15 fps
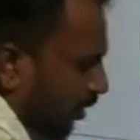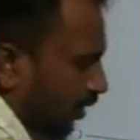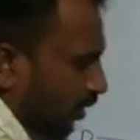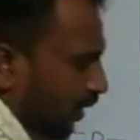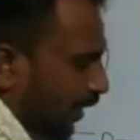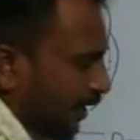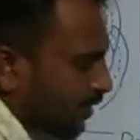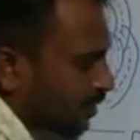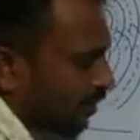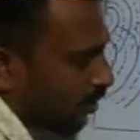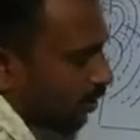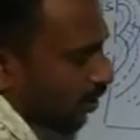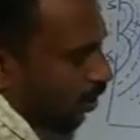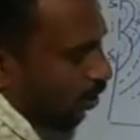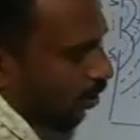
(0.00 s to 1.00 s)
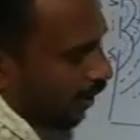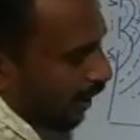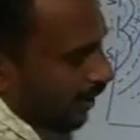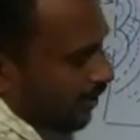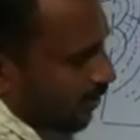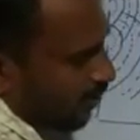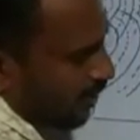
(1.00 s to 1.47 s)
Yes, okay,
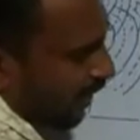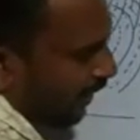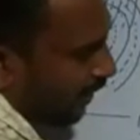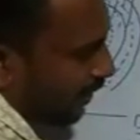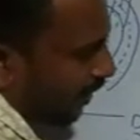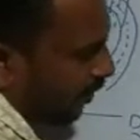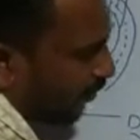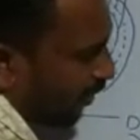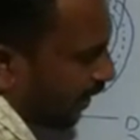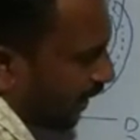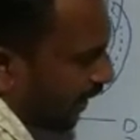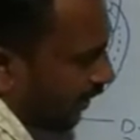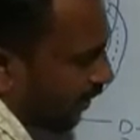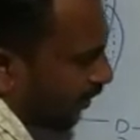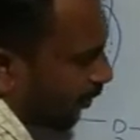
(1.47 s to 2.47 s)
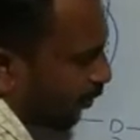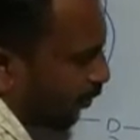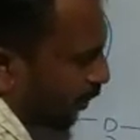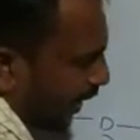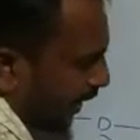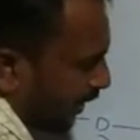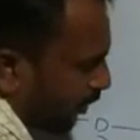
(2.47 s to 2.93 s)
so center we get a
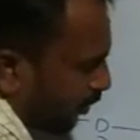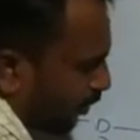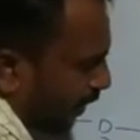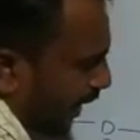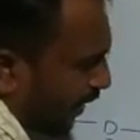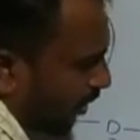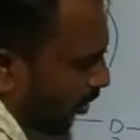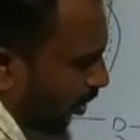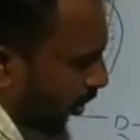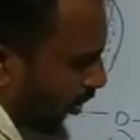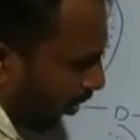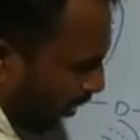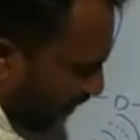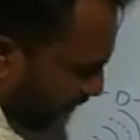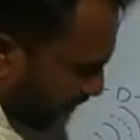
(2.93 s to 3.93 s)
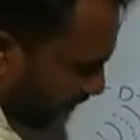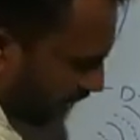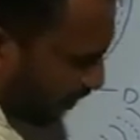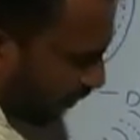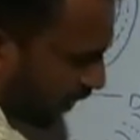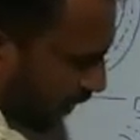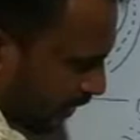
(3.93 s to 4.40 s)
bright band,
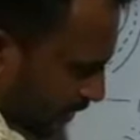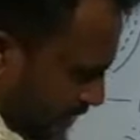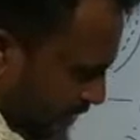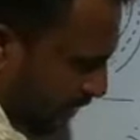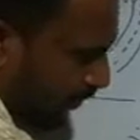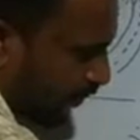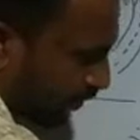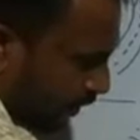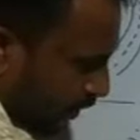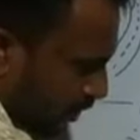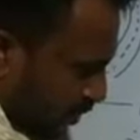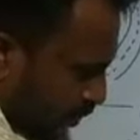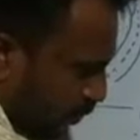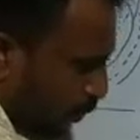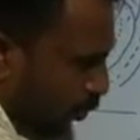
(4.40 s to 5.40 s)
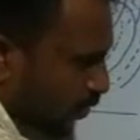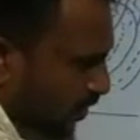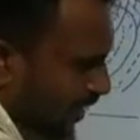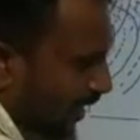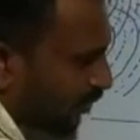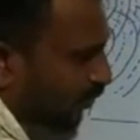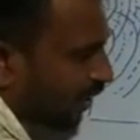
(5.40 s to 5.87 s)
afterwards so both
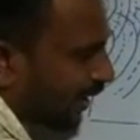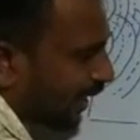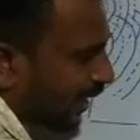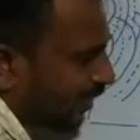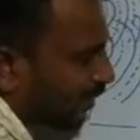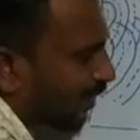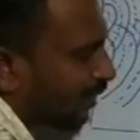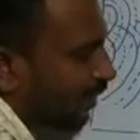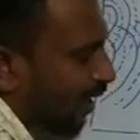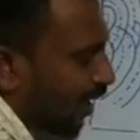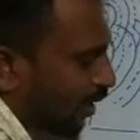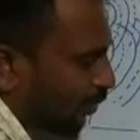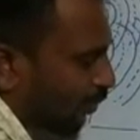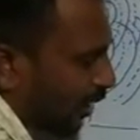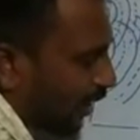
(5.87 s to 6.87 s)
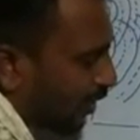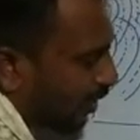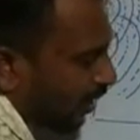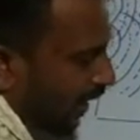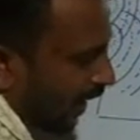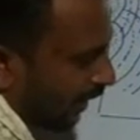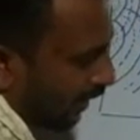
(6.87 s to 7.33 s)
side we get a dark band.
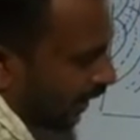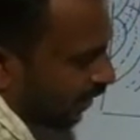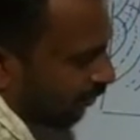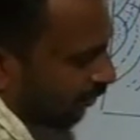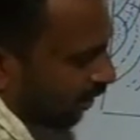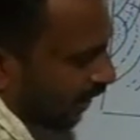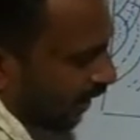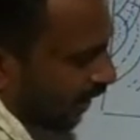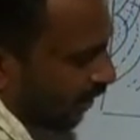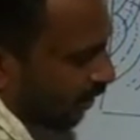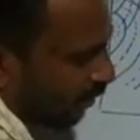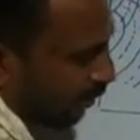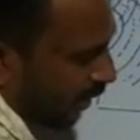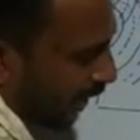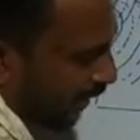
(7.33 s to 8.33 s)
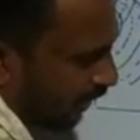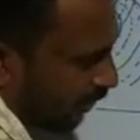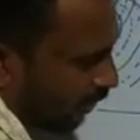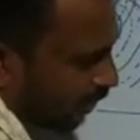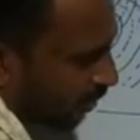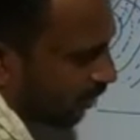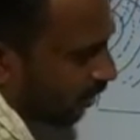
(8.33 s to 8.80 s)
Again we get a
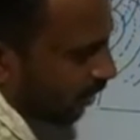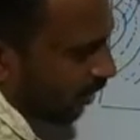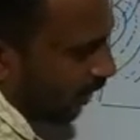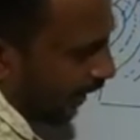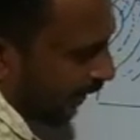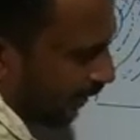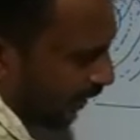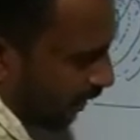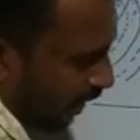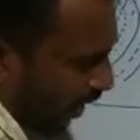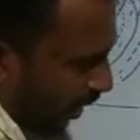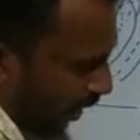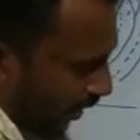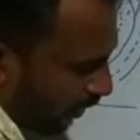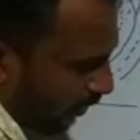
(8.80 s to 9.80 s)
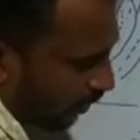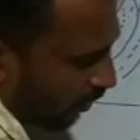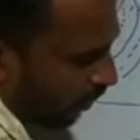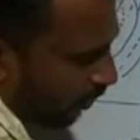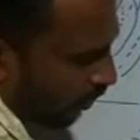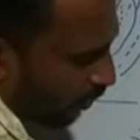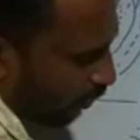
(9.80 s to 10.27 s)
bright and a dark,
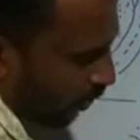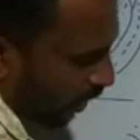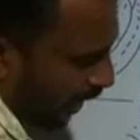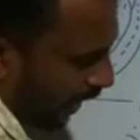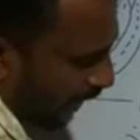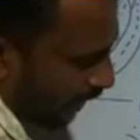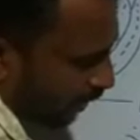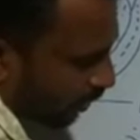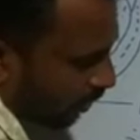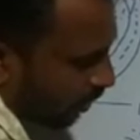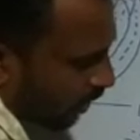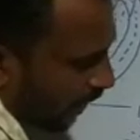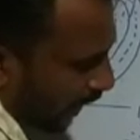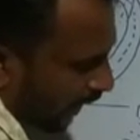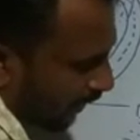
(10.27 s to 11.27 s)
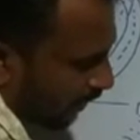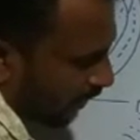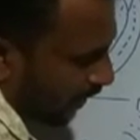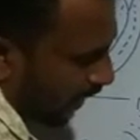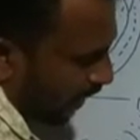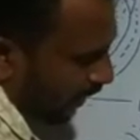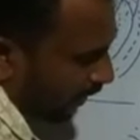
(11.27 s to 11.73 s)
bright and a
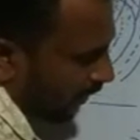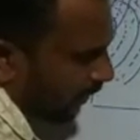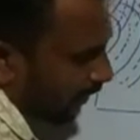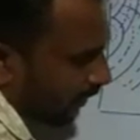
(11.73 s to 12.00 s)
dark.